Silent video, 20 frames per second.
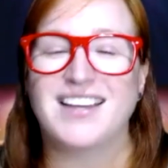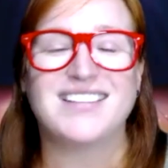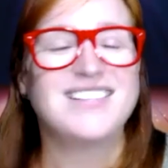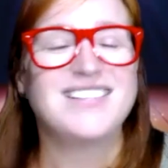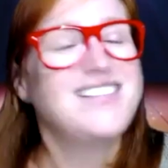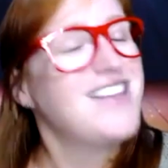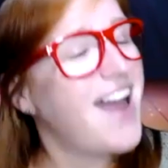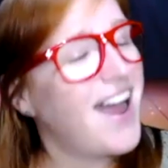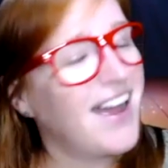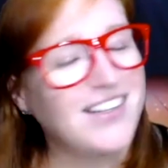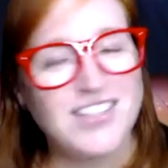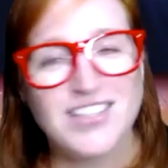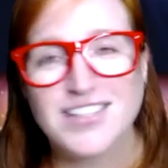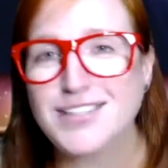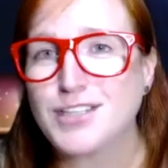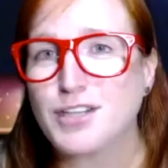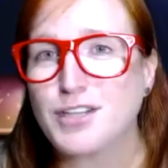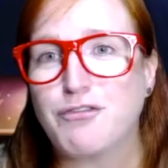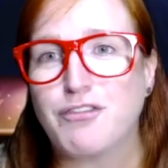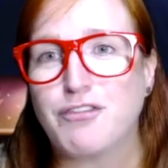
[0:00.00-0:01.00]
Not
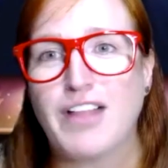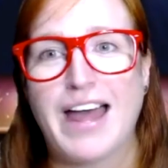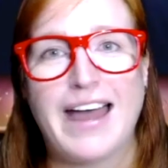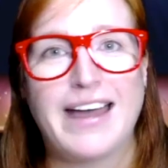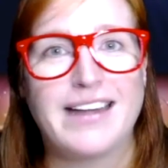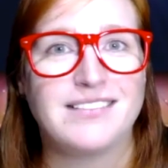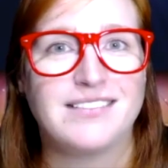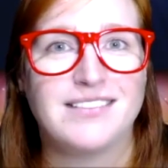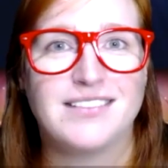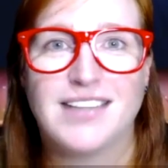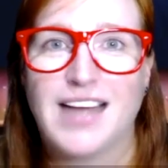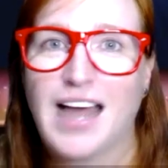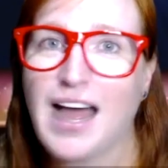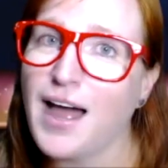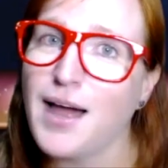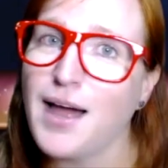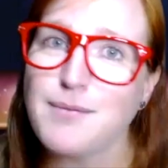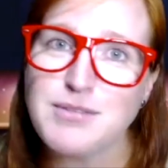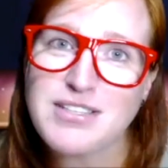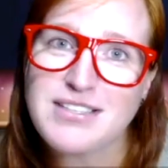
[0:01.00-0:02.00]
just the flat,
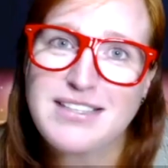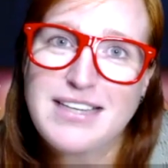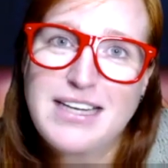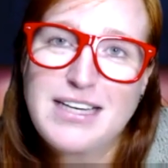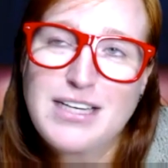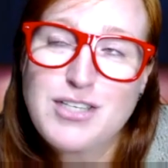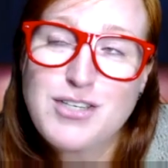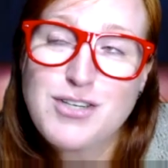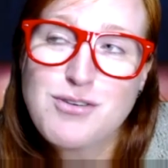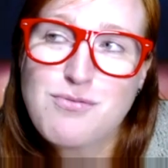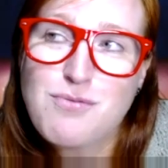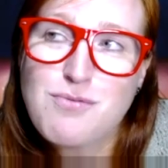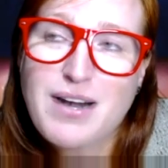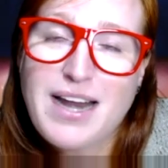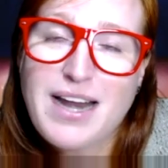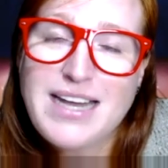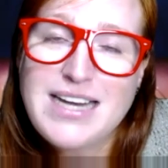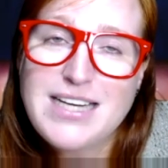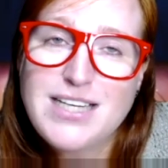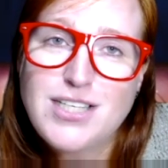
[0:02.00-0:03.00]
I'm just going to do what
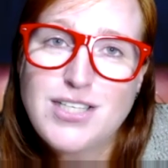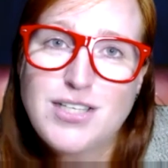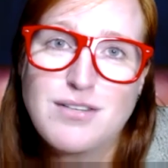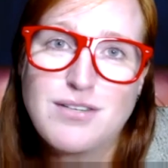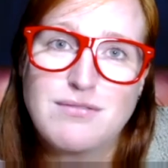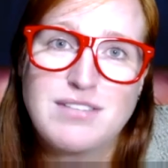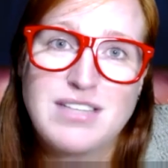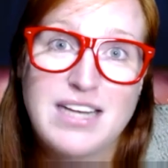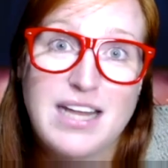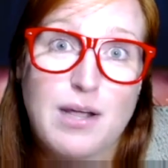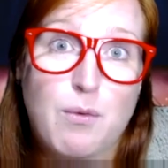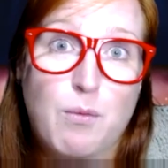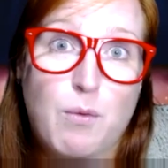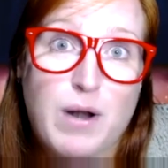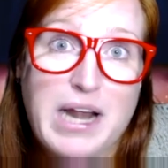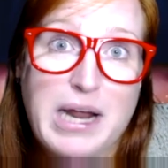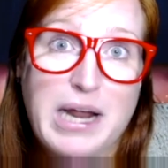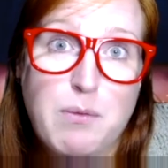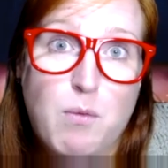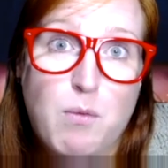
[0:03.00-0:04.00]
I need to do to get
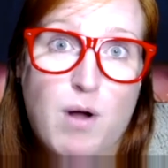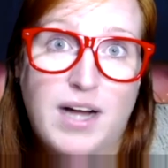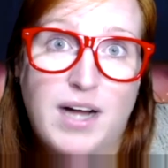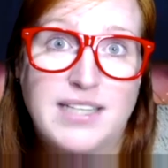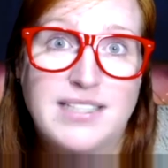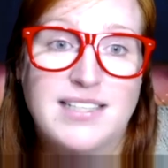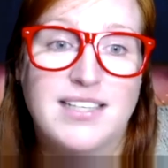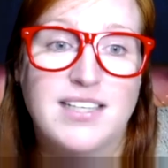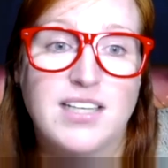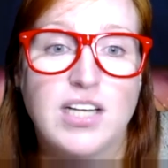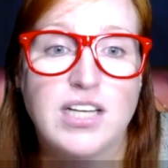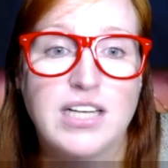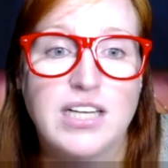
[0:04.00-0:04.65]
what I want.